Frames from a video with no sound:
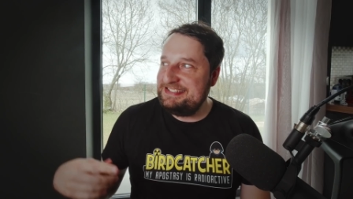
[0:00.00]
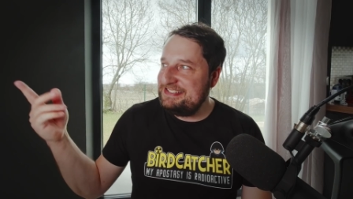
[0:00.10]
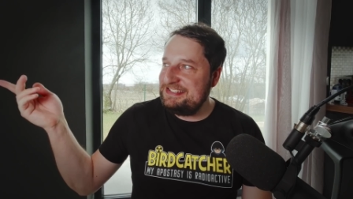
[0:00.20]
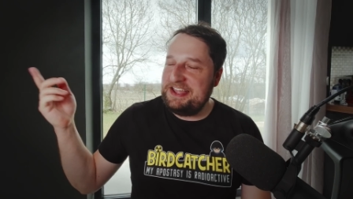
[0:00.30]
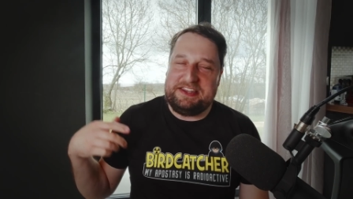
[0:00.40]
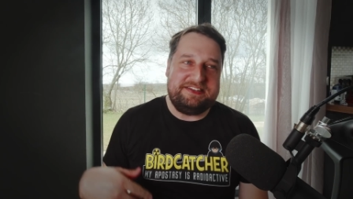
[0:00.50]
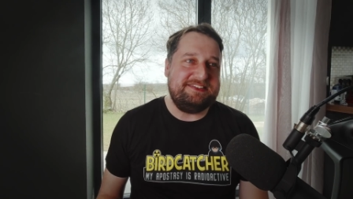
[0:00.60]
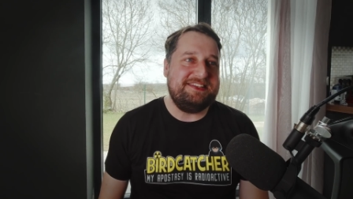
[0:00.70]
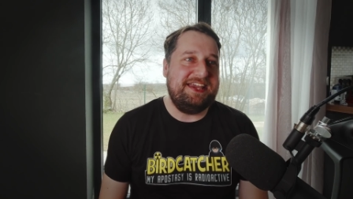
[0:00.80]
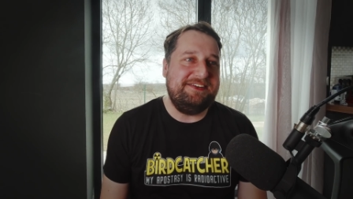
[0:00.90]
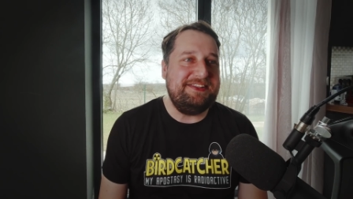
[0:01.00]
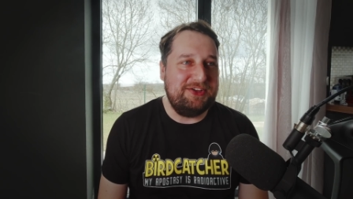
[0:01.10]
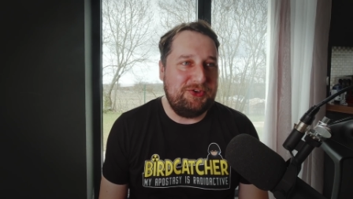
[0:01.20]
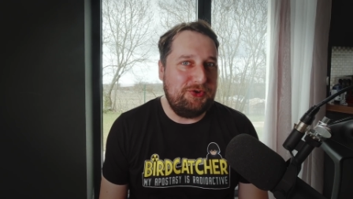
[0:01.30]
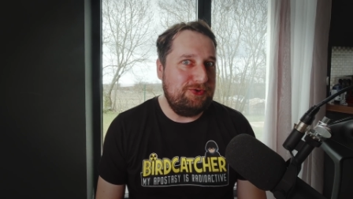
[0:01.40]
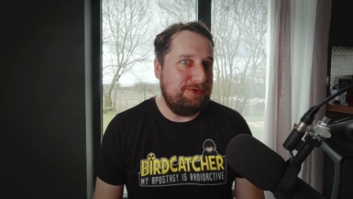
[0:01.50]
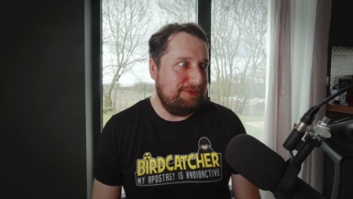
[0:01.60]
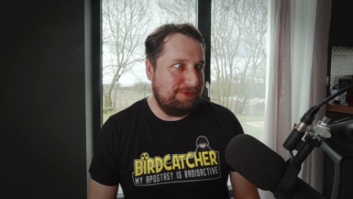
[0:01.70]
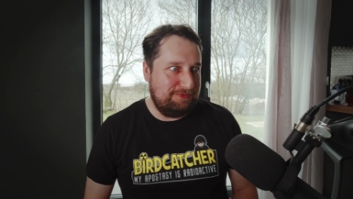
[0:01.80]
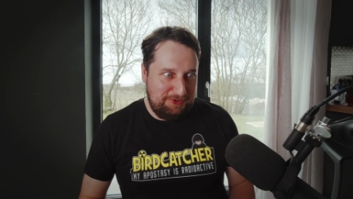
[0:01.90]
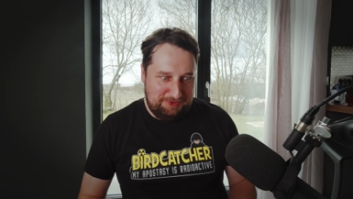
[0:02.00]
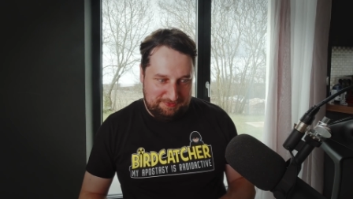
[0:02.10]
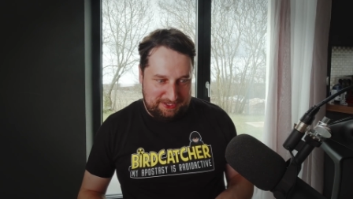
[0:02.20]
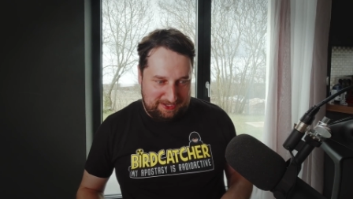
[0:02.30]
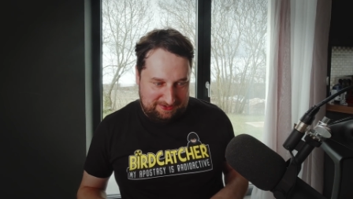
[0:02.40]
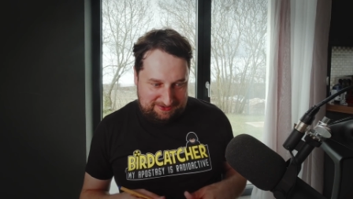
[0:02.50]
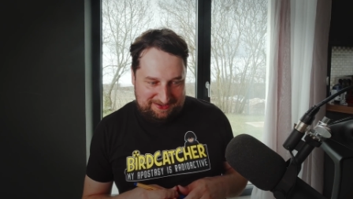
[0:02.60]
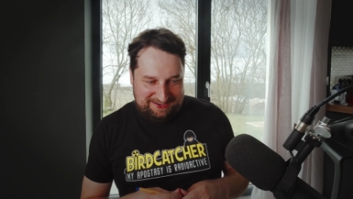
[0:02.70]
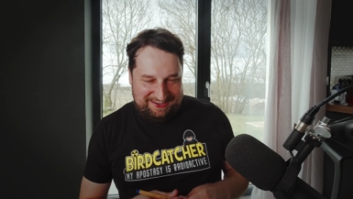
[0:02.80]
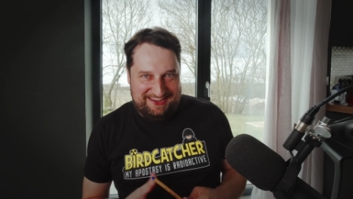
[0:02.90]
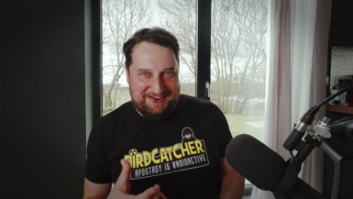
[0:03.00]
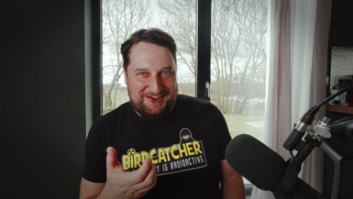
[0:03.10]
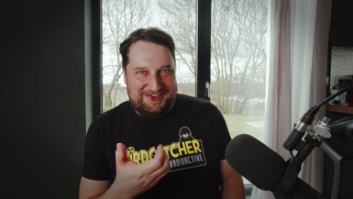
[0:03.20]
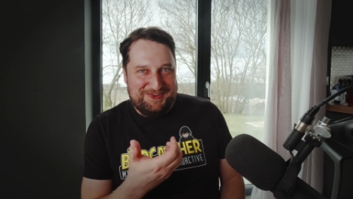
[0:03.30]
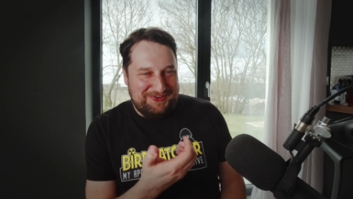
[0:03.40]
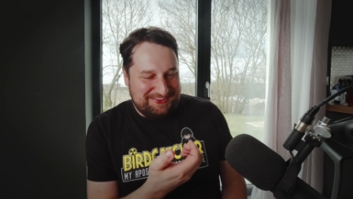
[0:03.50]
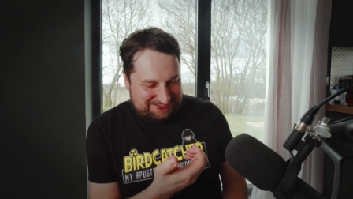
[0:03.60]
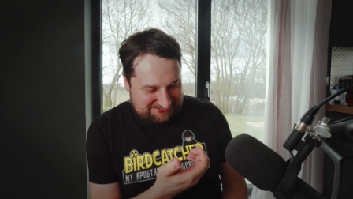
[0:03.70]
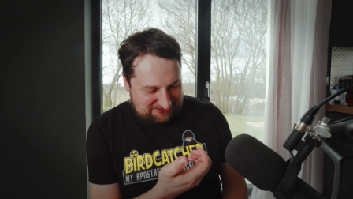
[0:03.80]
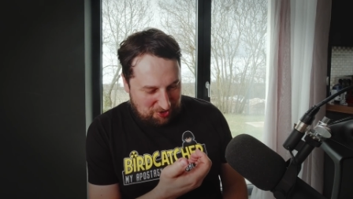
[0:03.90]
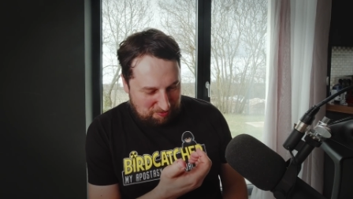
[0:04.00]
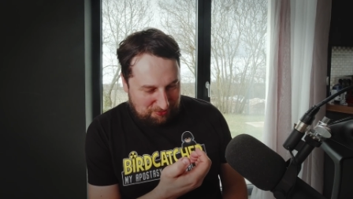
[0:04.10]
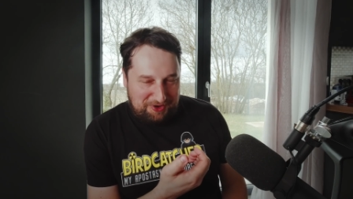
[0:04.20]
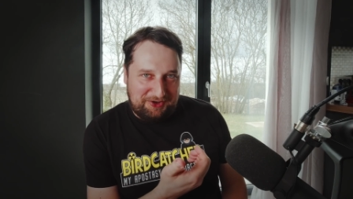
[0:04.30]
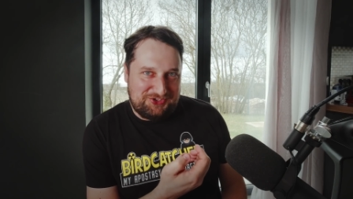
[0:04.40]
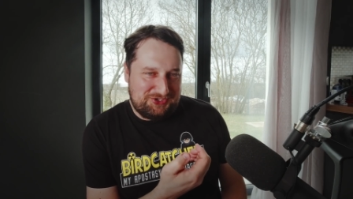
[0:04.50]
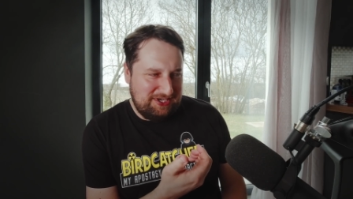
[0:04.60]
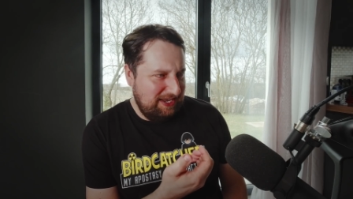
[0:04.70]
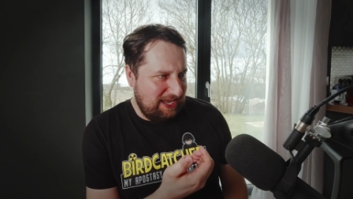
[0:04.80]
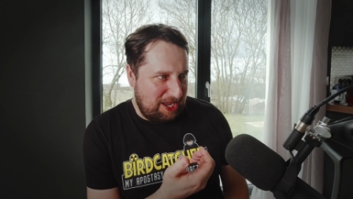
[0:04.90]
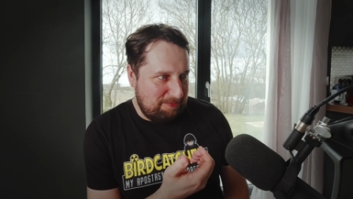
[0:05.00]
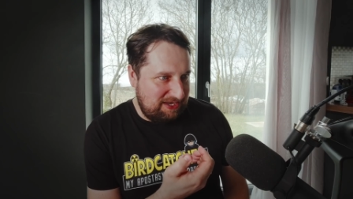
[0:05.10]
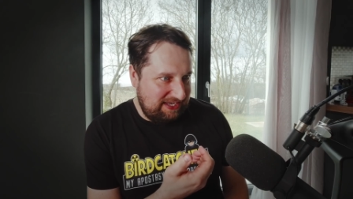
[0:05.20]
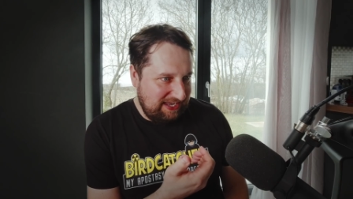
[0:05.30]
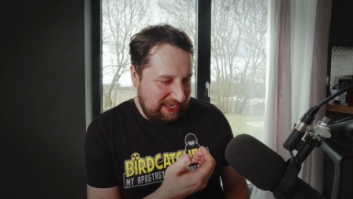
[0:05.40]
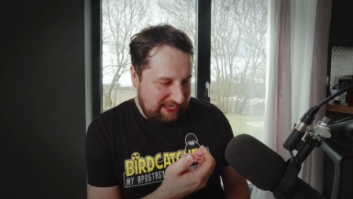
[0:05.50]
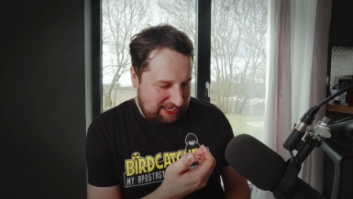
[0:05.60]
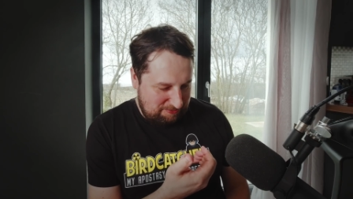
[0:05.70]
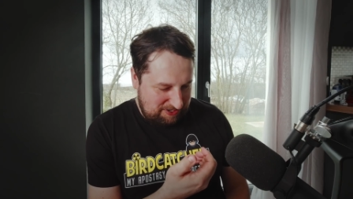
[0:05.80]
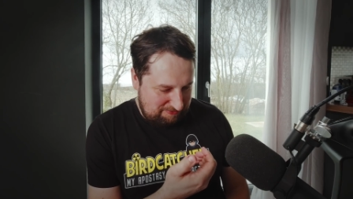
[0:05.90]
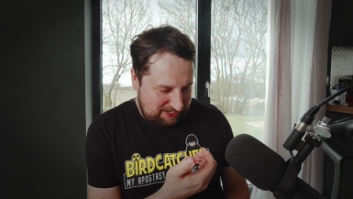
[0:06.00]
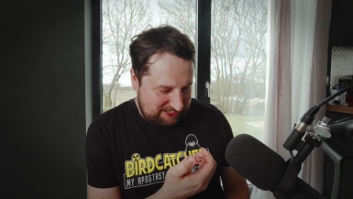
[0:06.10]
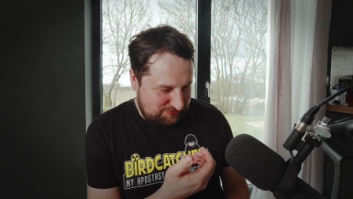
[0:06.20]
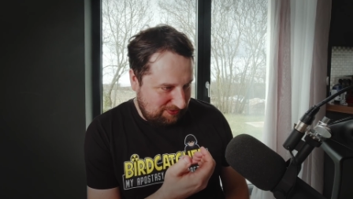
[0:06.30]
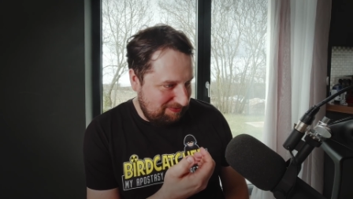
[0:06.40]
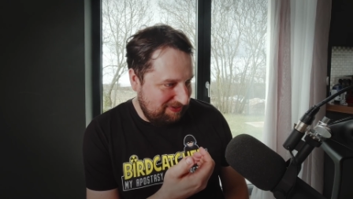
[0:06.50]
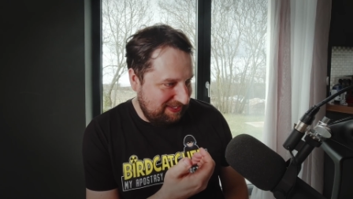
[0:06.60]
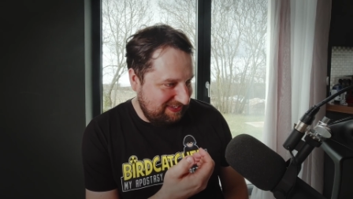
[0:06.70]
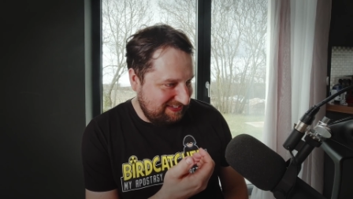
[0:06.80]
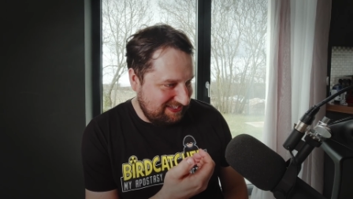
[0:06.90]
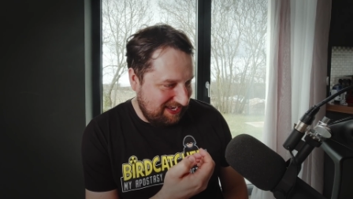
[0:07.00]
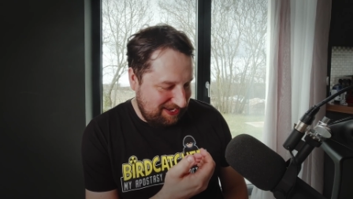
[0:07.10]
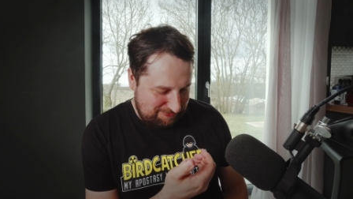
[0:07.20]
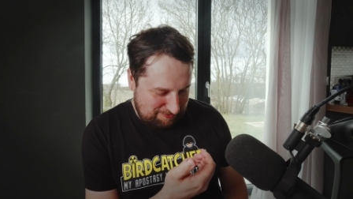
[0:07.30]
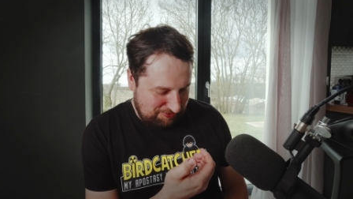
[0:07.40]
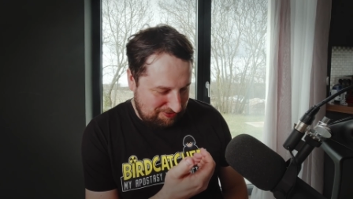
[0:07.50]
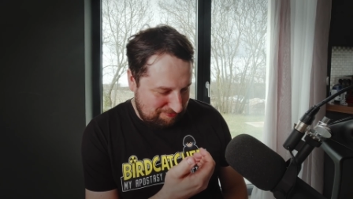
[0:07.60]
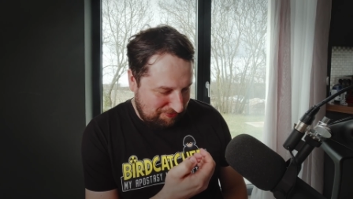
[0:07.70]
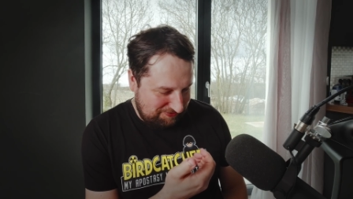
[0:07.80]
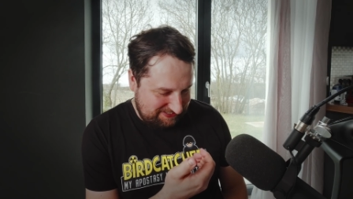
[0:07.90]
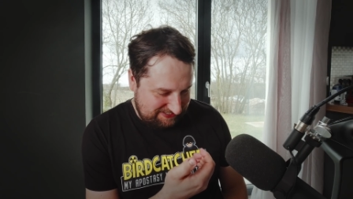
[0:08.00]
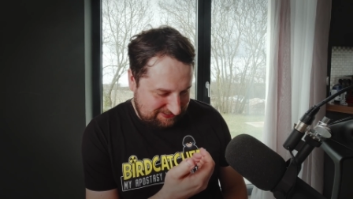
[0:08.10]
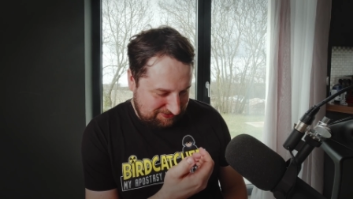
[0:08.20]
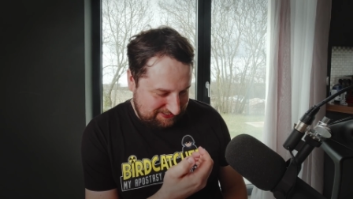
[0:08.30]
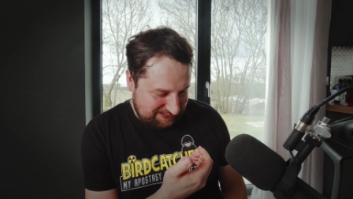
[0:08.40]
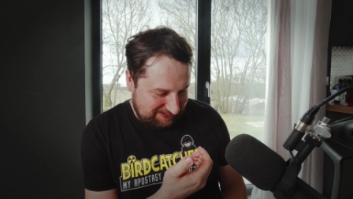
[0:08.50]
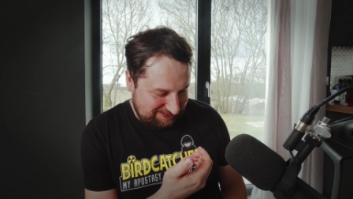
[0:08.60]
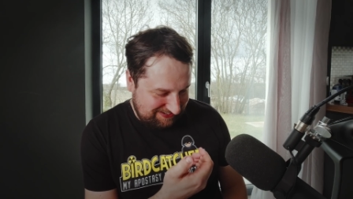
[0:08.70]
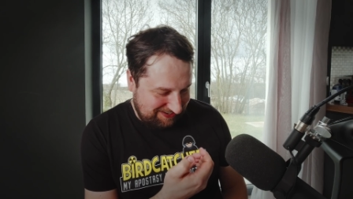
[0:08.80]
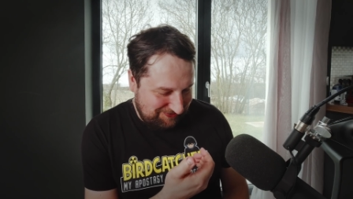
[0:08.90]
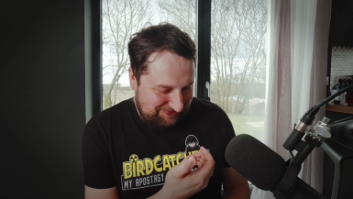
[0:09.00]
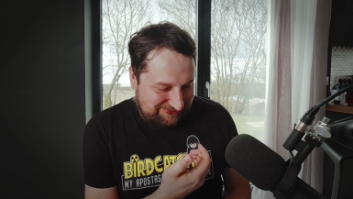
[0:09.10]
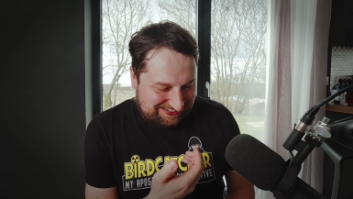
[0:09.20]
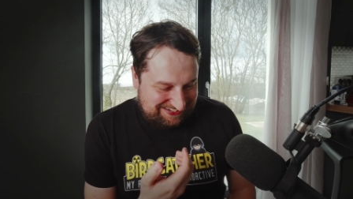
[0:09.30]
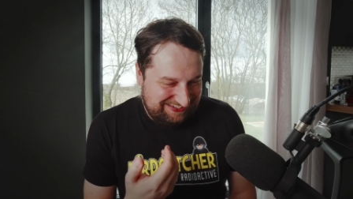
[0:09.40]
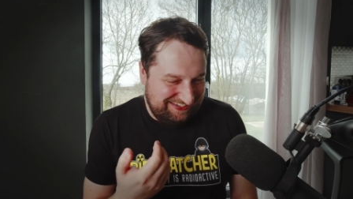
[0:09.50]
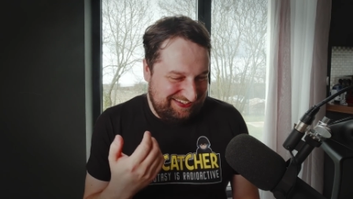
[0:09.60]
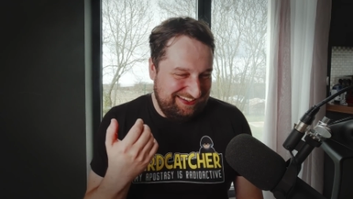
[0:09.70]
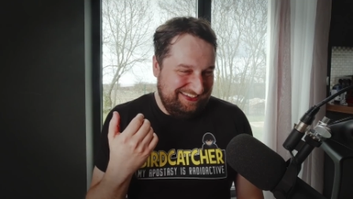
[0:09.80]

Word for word: Sister Snyder's there in the corner of the room, like with a stopwatch. How many minutes will it be this time that Brother Morris has got his eyes closed?